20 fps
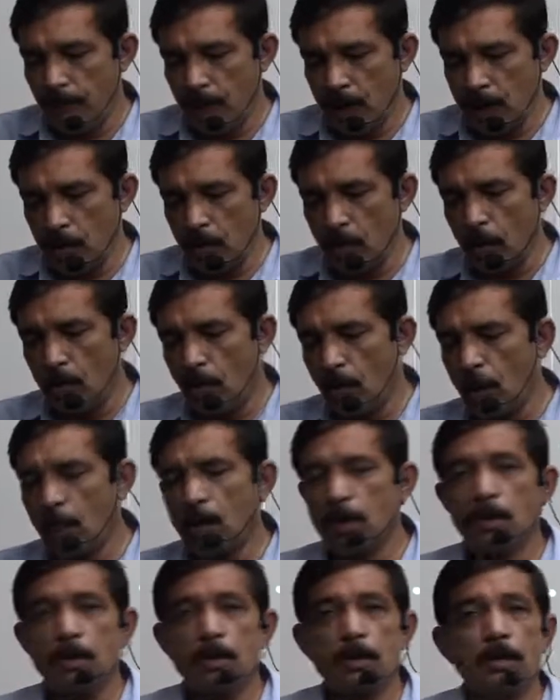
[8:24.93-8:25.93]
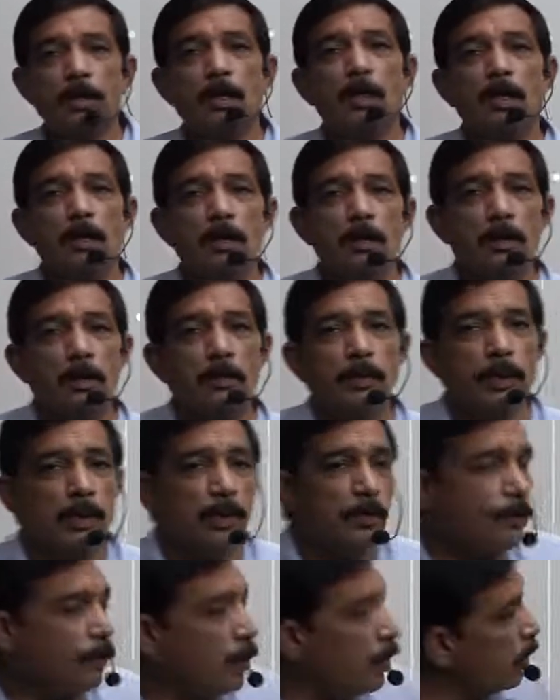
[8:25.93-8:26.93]
So, otters, a little bit
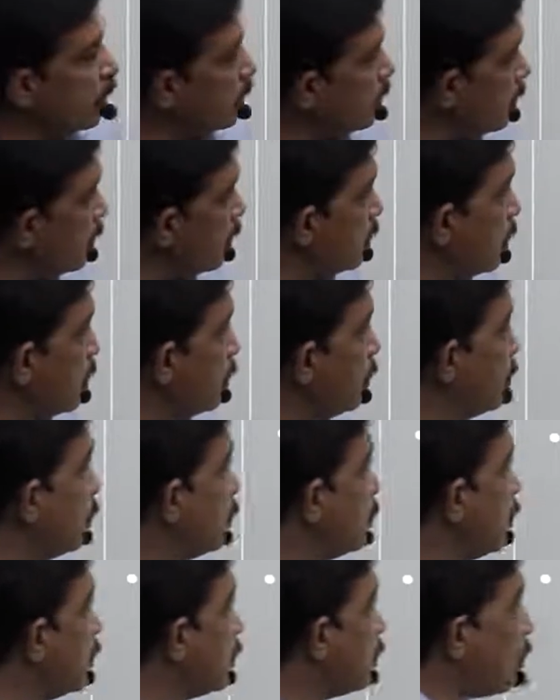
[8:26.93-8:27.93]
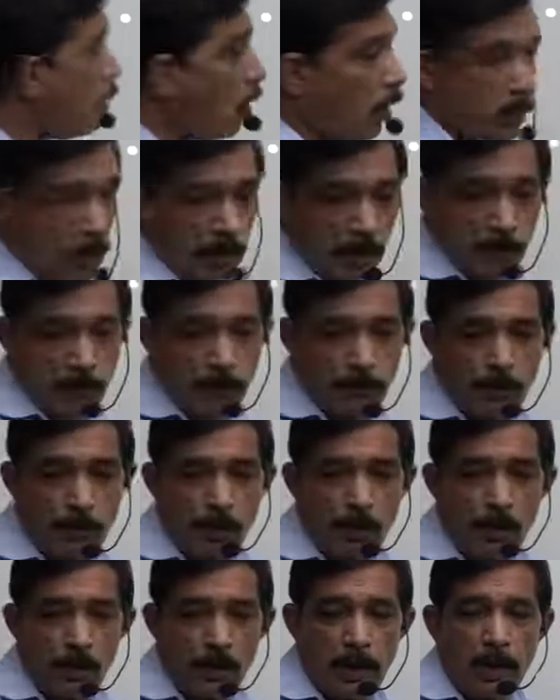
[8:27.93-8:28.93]
information is given to us. Otters are
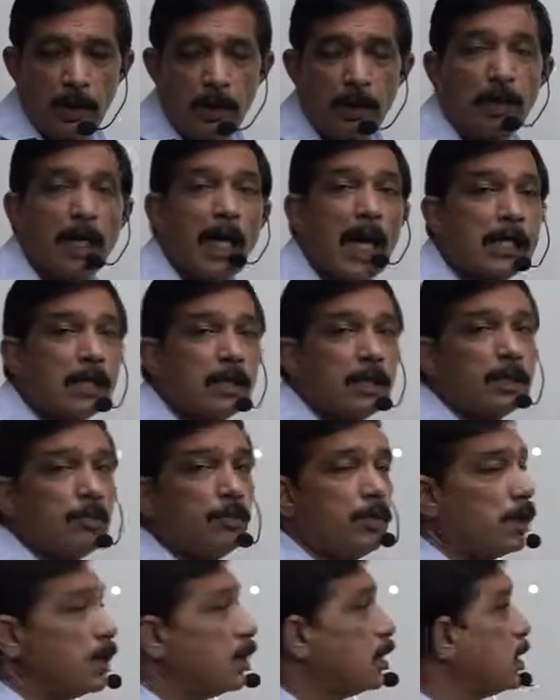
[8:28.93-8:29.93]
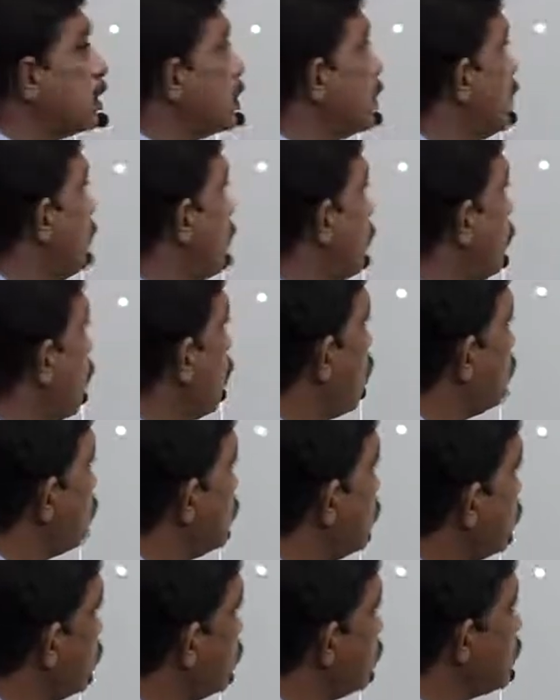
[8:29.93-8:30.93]
found in large numbers, just like
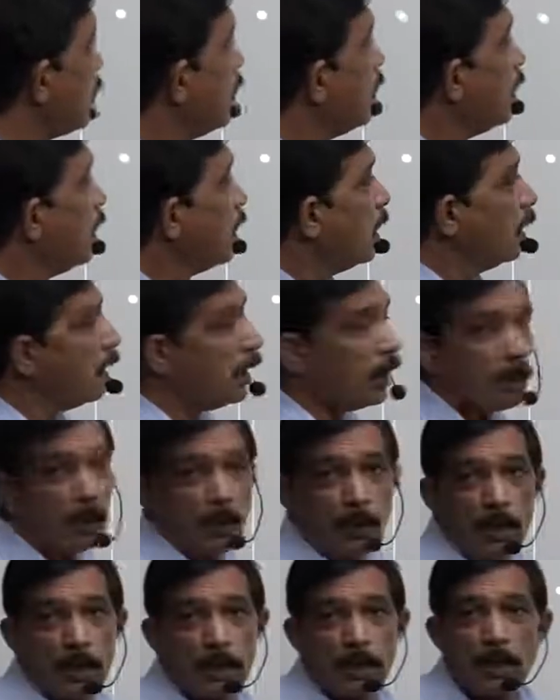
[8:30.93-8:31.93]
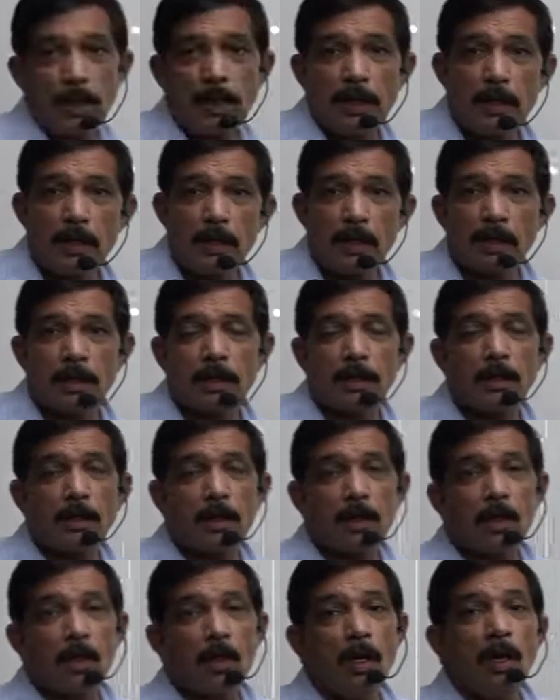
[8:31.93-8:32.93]
mosquitoes, near the wet areas,
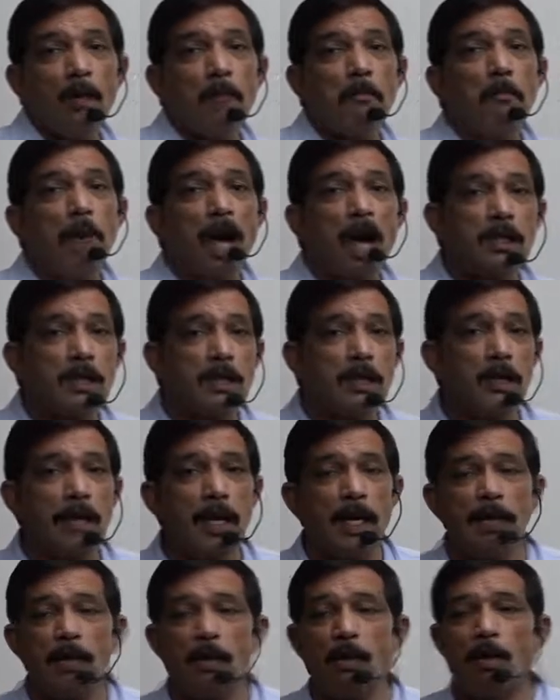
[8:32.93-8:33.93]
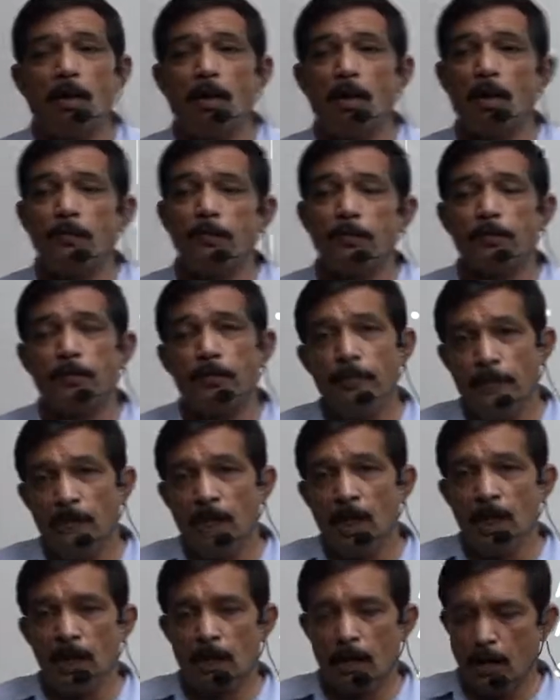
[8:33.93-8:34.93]
the marshland of
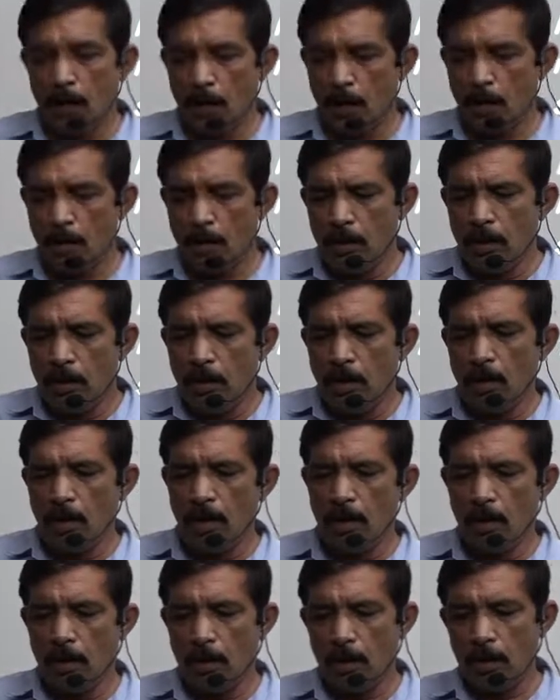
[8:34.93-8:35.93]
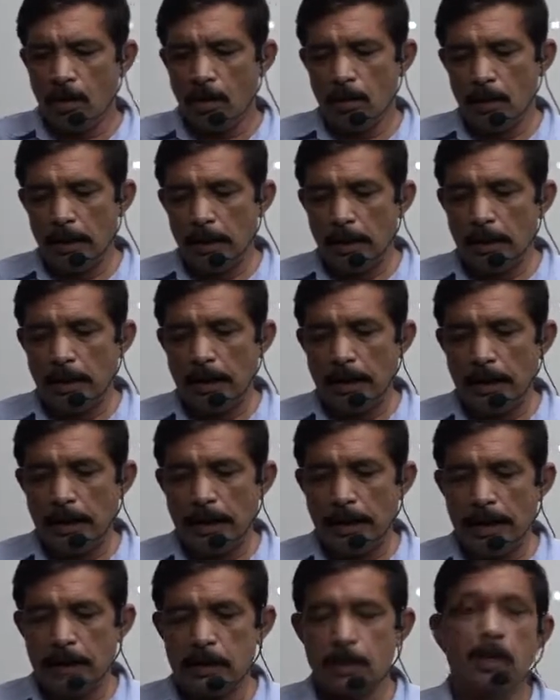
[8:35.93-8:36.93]
the near the
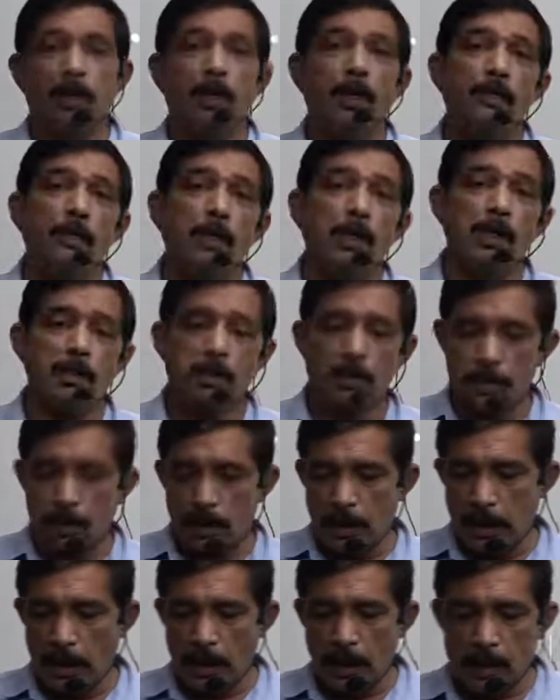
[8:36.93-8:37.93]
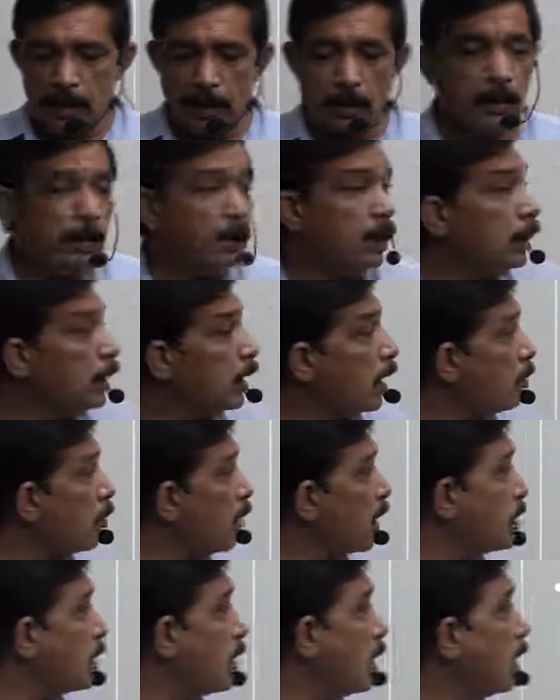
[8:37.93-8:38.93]
lakes, rivers, or seas, near
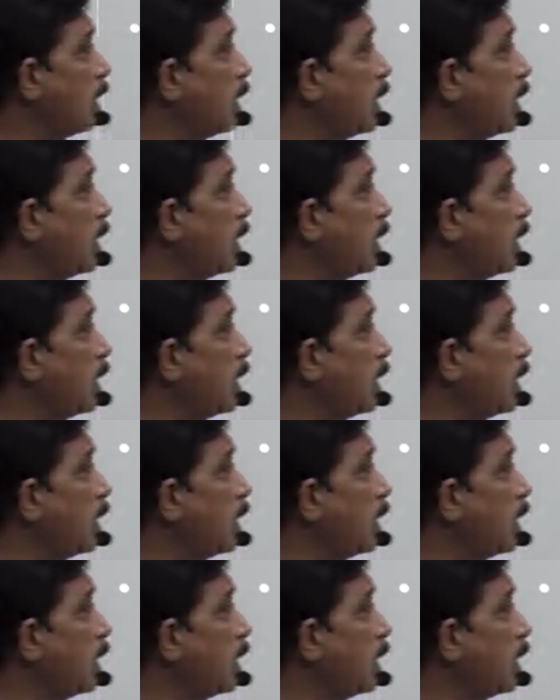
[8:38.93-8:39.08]
Basra.